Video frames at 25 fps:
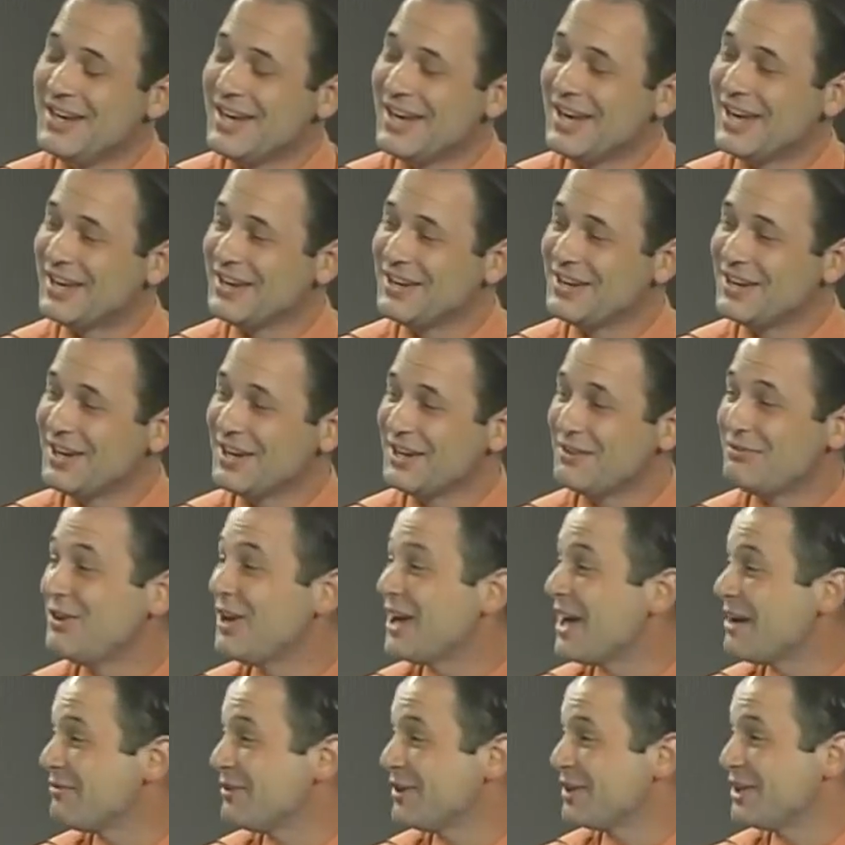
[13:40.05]
And if
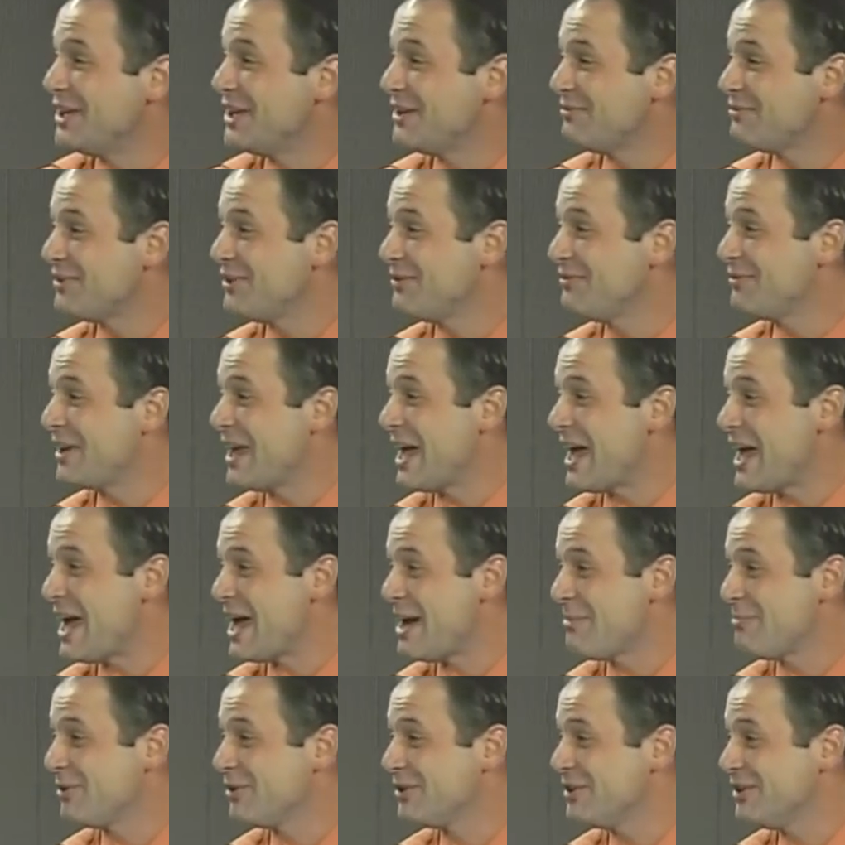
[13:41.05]
you have the gift of
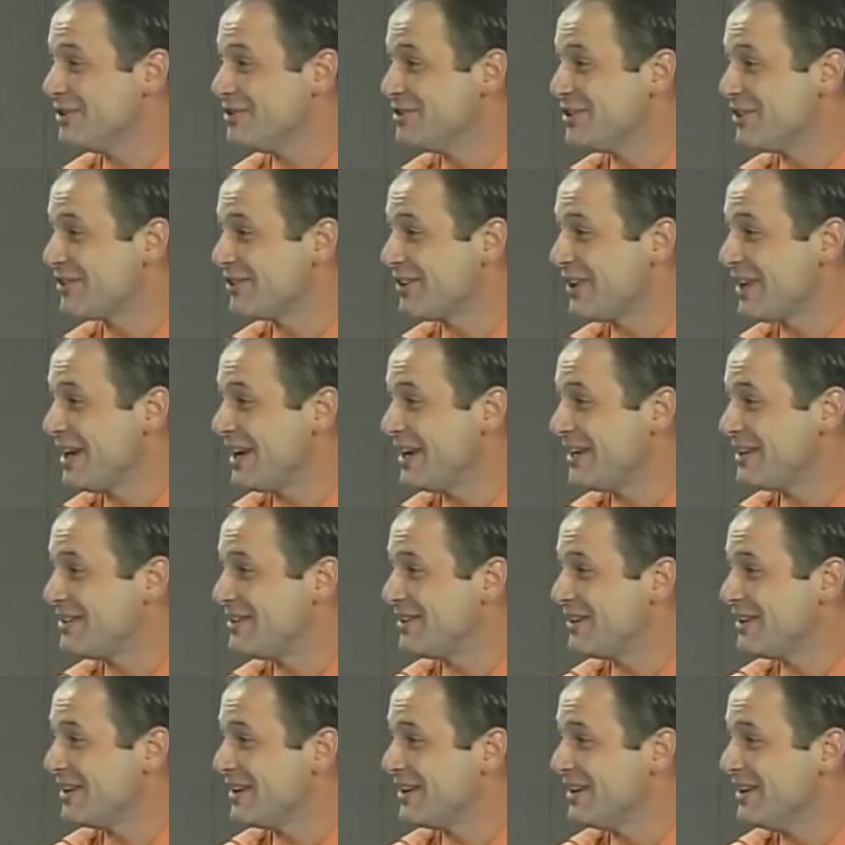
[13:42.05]
gab, or you just like
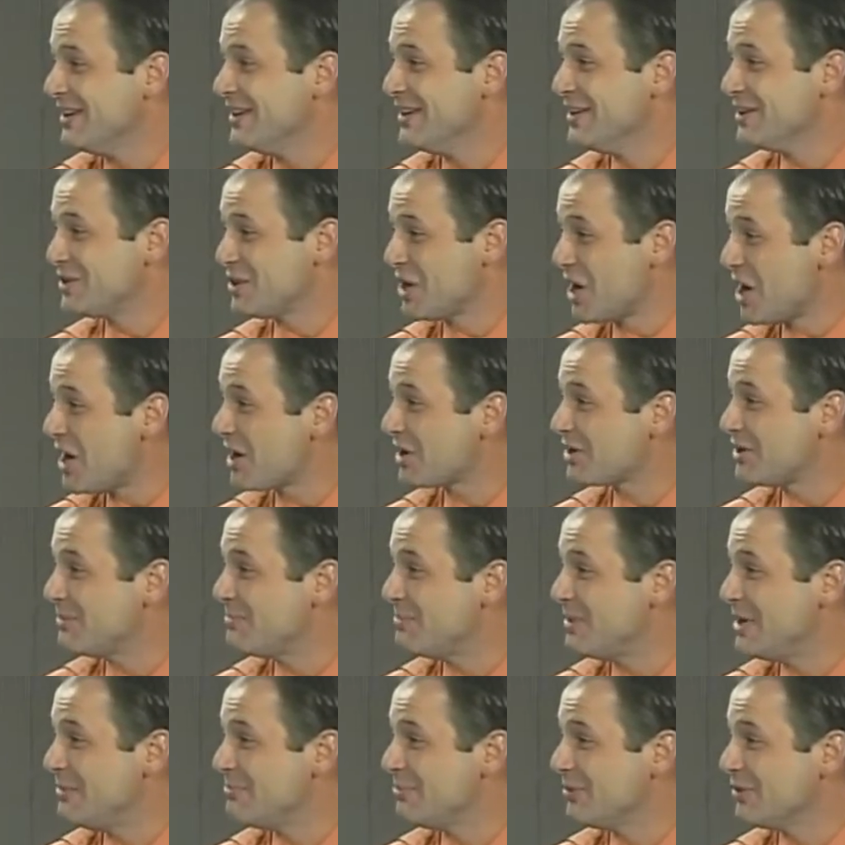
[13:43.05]
to talk to
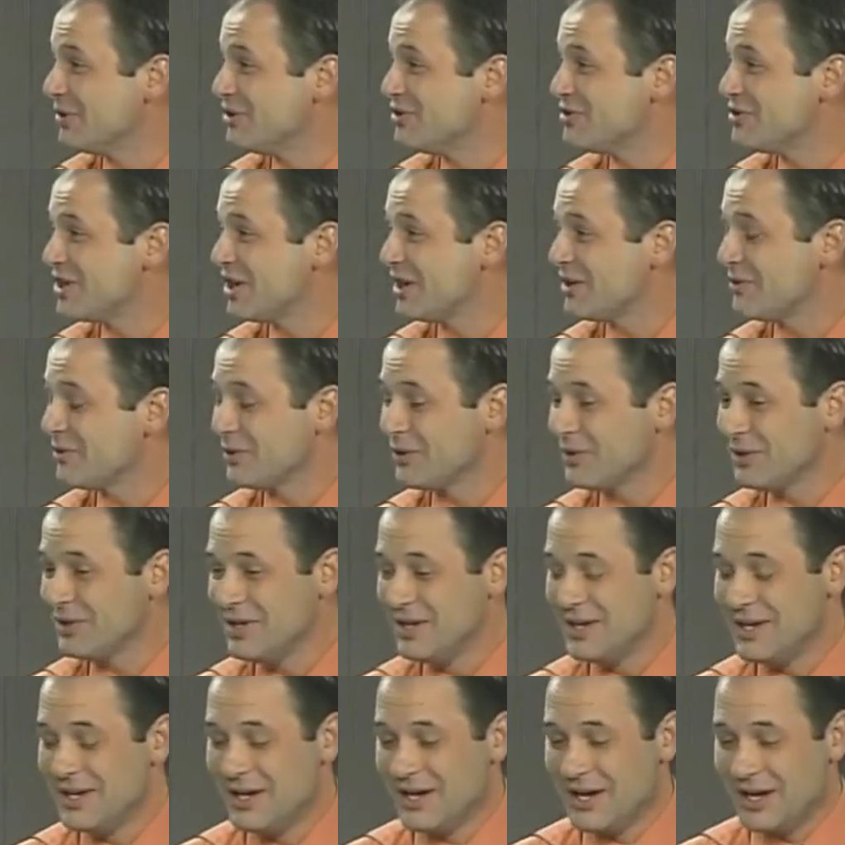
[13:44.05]
people in general,
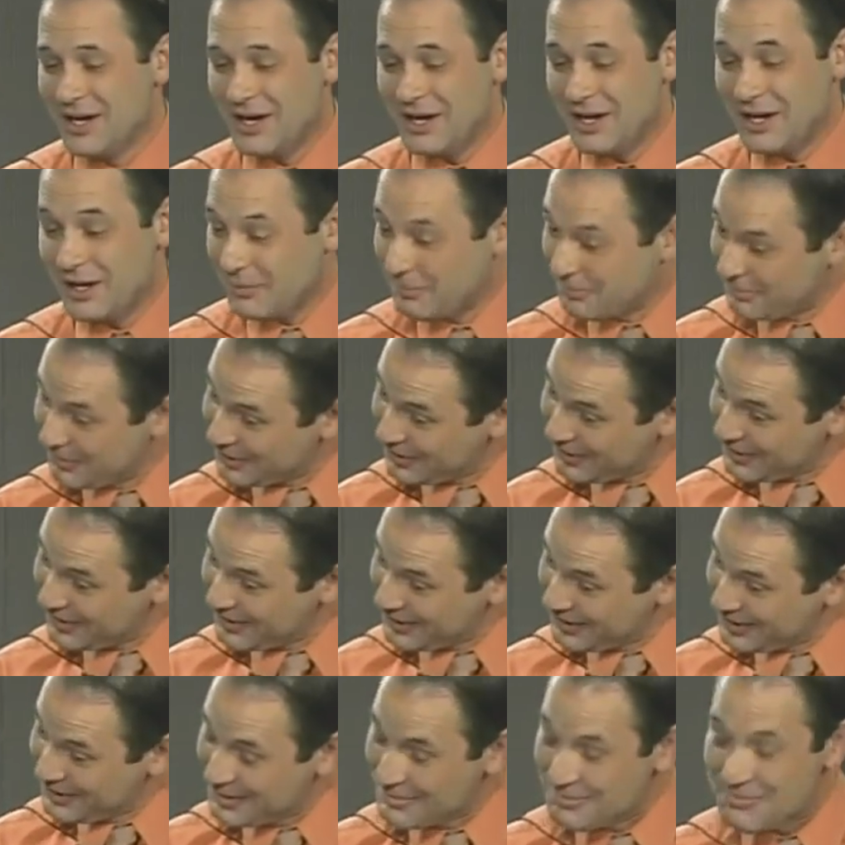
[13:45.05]
right,
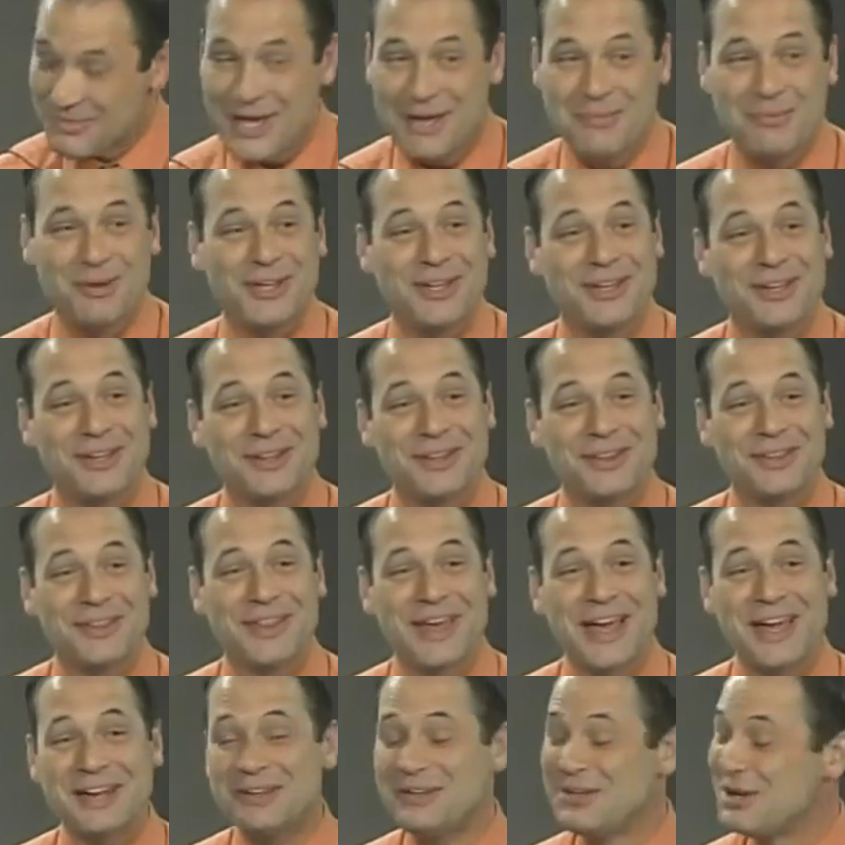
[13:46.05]
maybe
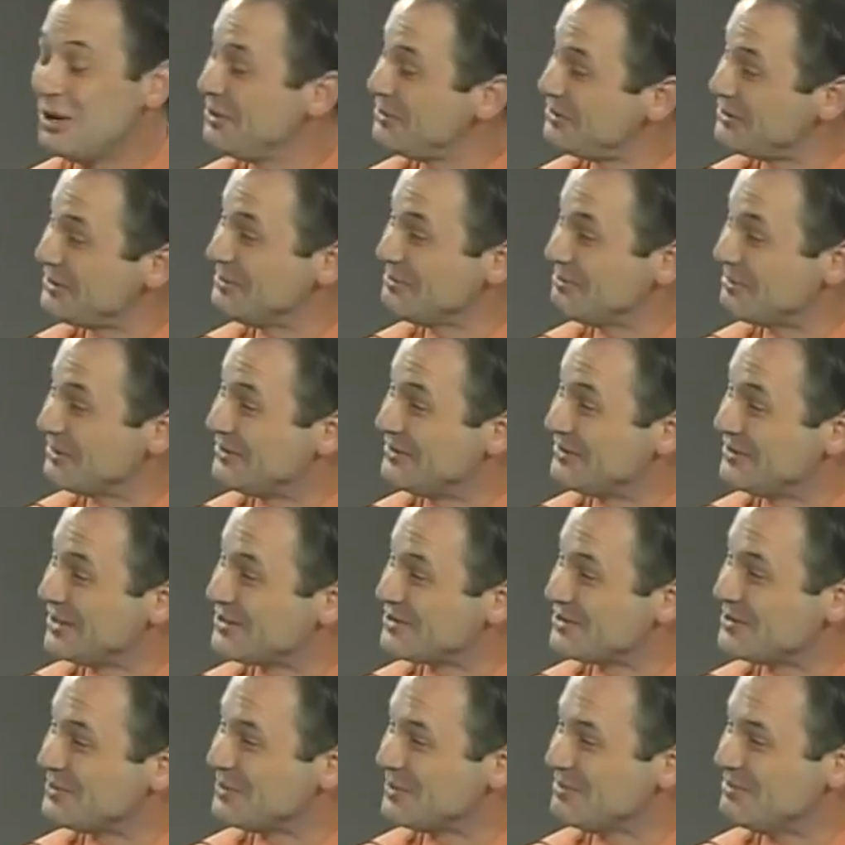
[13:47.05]
that docent
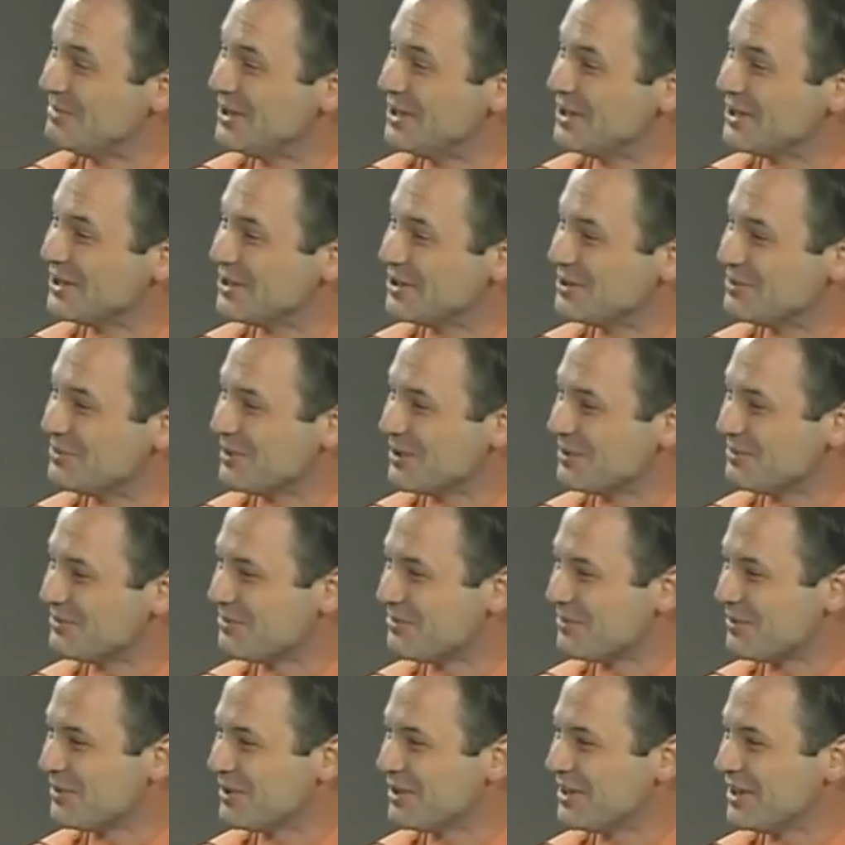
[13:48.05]
position would be a good one
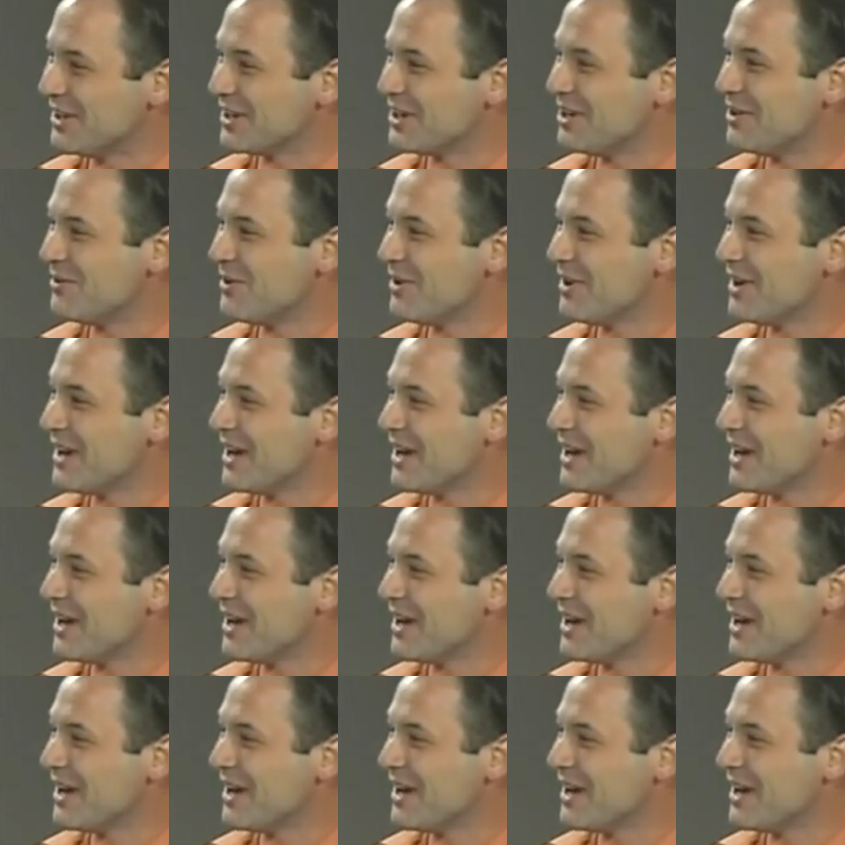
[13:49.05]
for you. Go on